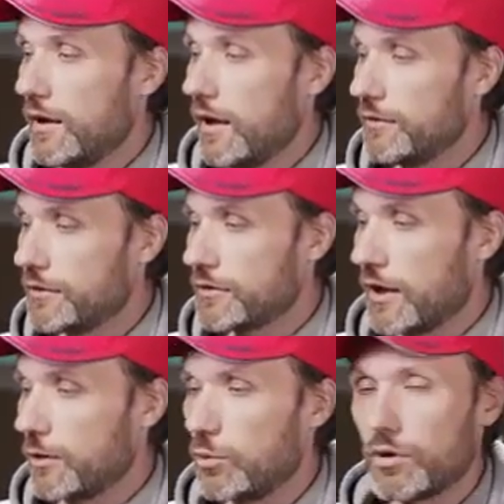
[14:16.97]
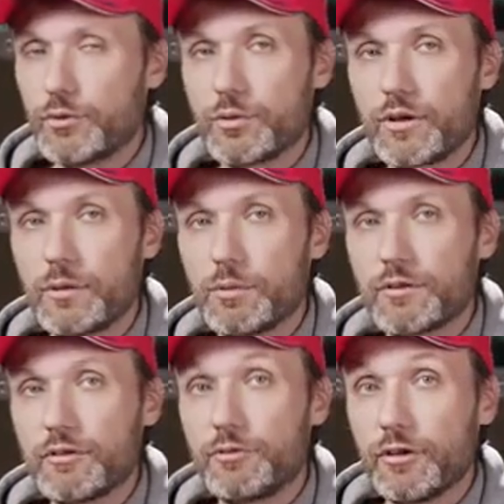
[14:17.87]
If you're just kind of wondering
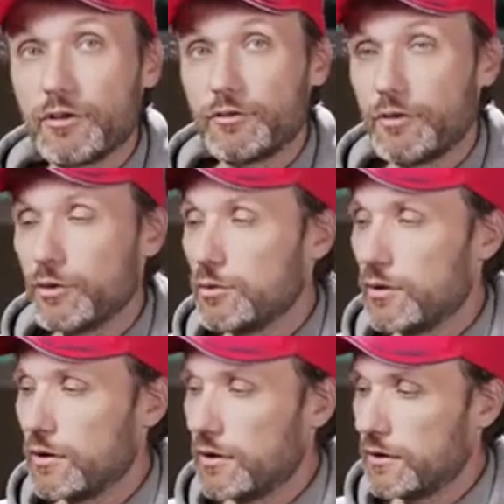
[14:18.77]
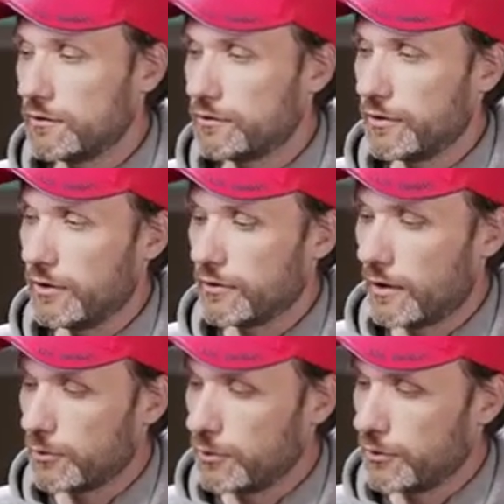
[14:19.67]
about the field of view, that
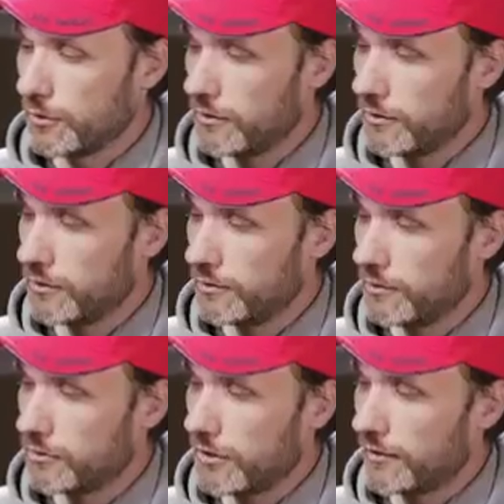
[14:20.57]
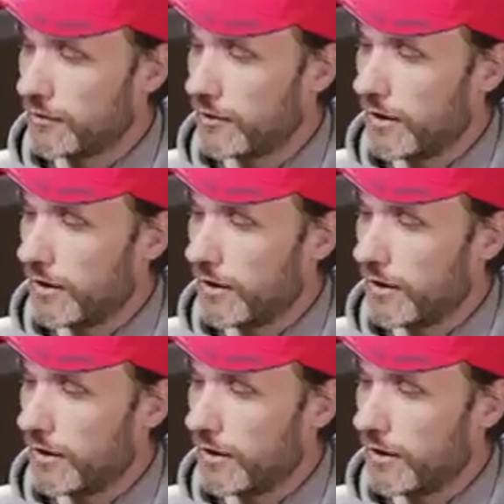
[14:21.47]
I was using on these shots.